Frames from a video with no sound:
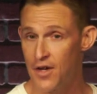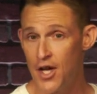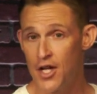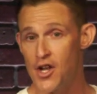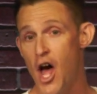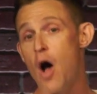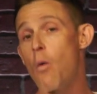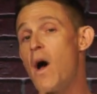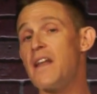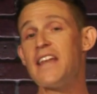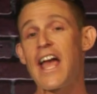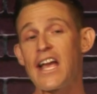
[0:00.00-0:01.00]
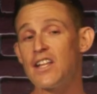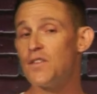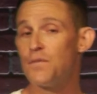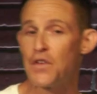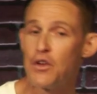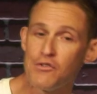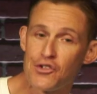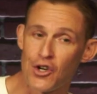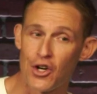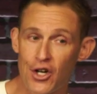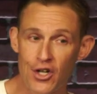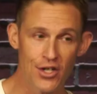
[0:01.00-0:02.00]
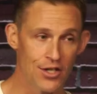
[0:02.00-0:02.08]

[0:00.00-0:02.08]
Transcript: not one day in the future.